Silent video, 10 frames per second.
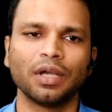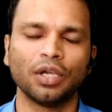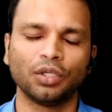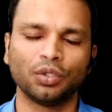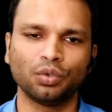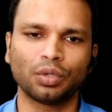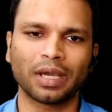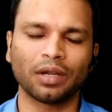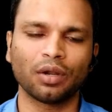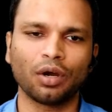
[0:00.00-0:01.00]
you
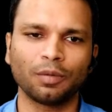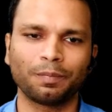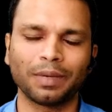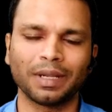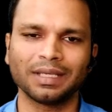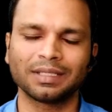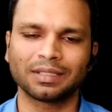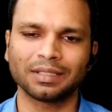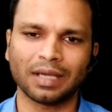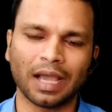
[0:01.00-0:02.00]
cannot place
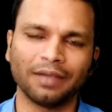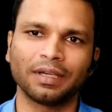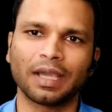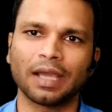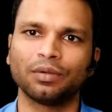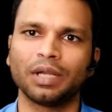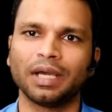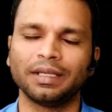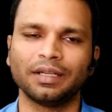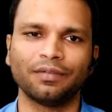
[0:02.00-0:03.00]
IV
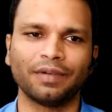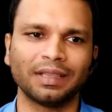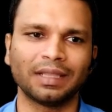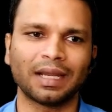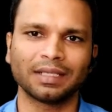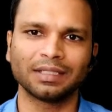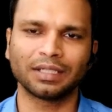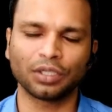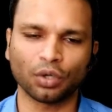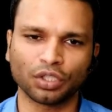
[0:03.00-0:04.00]
cannula in a vein that has a
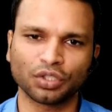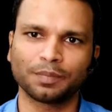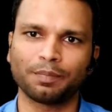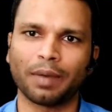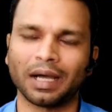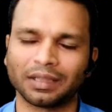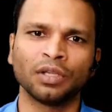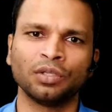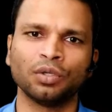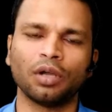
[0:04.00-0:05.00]
tortuous path.
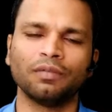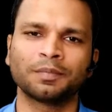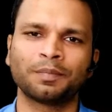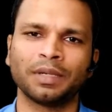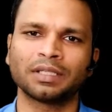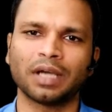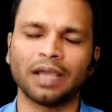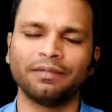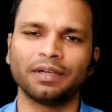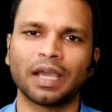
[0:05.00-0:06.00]
You always place a
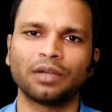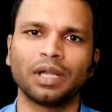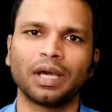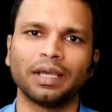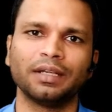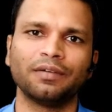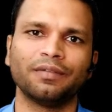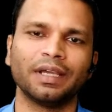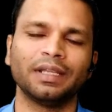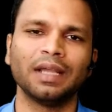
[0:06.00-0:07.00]
IV cannula in a
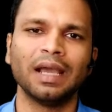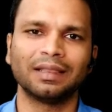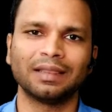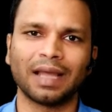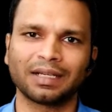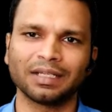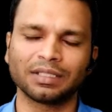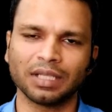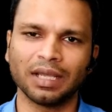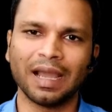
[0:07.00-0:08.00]
vein that is
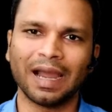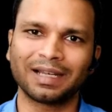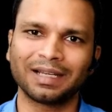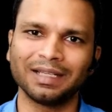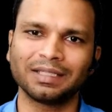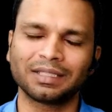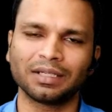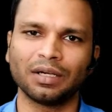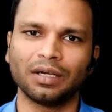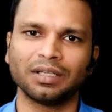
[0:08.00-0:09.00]
at least
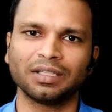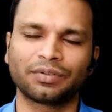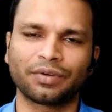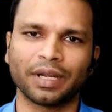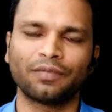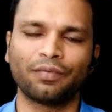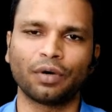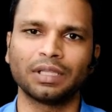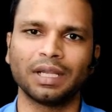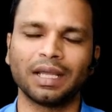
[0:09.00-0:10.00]
straight
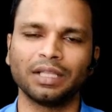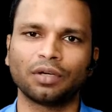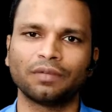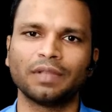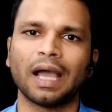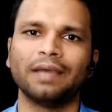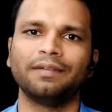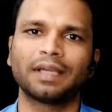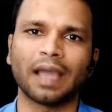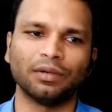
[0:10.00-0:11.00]
for the length of the
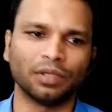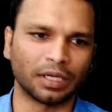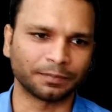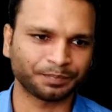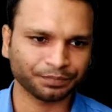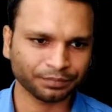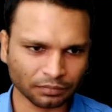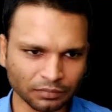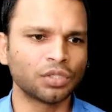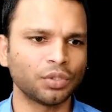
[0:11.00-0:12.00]
IV cannula.
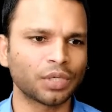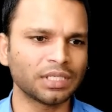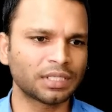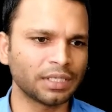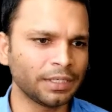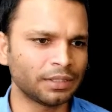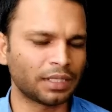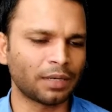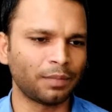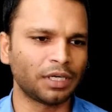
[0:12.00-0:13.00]
So you can see
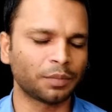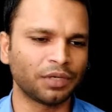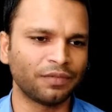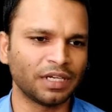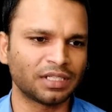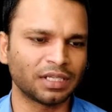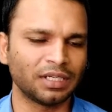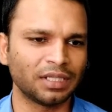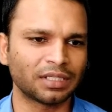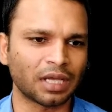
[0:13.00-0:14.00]
there are multiple veins seen
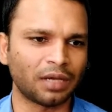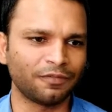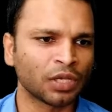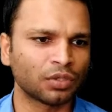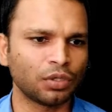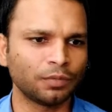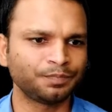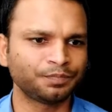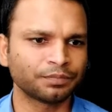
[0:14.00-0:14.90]
in this arm. So